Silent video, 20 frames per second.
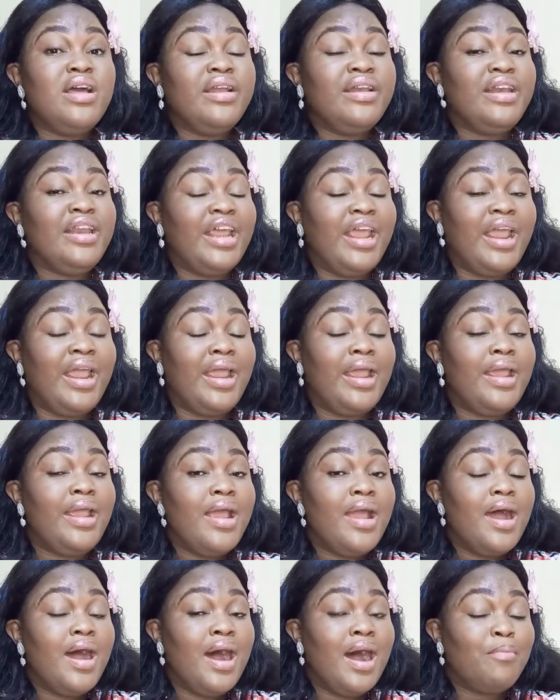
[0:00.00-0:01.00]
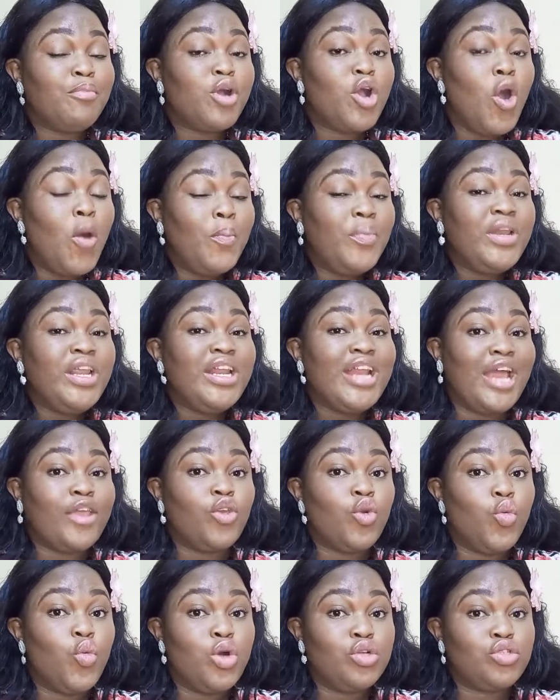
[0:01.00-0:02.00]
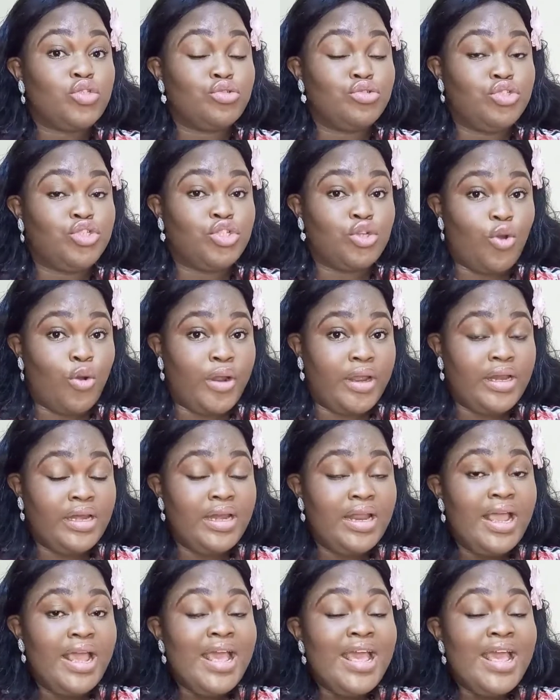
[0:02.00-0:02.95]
the company that you want to join,